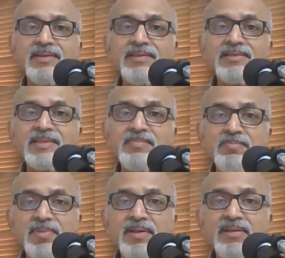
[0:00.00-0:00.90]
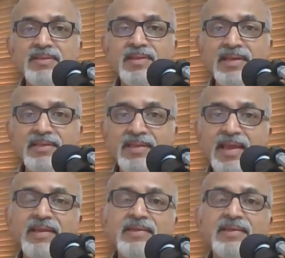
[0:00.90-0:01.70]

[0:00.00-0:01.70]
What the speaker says: simpler than that.